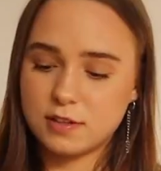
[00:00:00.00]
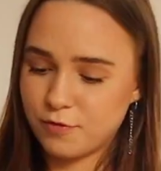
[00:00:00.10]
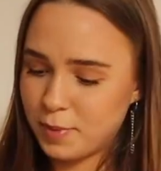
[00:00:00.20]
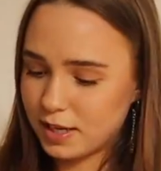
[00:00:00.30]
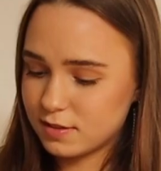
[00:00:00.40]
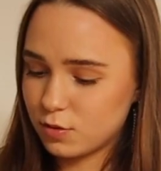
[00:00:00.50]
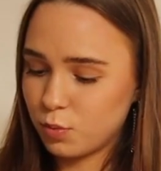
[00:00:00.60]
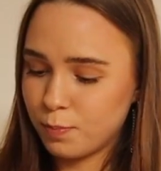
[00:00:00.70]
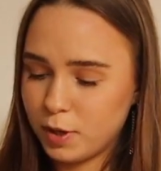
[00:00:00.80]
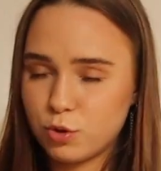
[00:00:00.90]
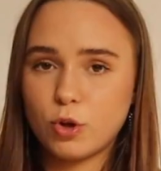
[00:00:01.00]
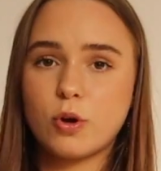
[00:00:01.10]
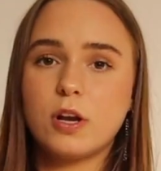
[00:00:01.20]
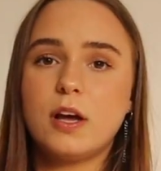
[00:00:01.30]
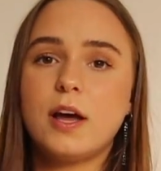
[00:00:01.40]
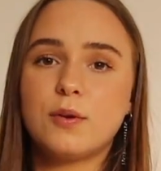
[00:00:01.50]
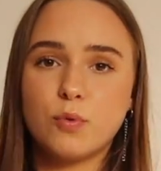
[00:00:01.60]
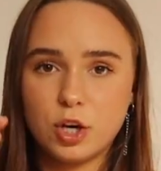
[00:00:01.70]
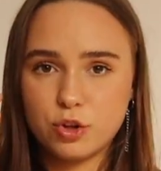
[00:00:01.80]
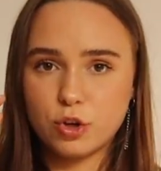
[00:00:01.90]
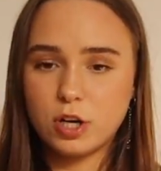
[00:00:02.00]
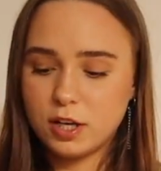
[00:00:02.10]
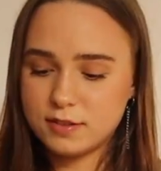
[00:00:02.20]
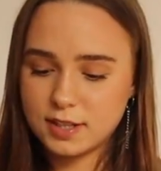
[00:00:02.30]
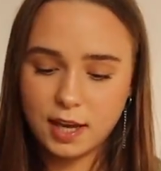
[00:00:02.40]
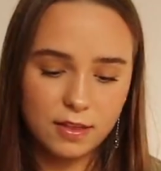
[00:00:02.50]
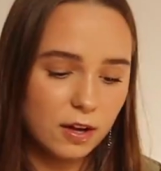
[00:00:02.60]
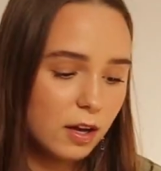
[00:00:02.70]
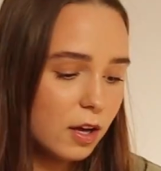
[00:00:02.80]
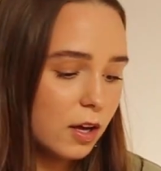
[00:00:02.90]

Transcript: I've mixed milk chocolate and white chocolate together.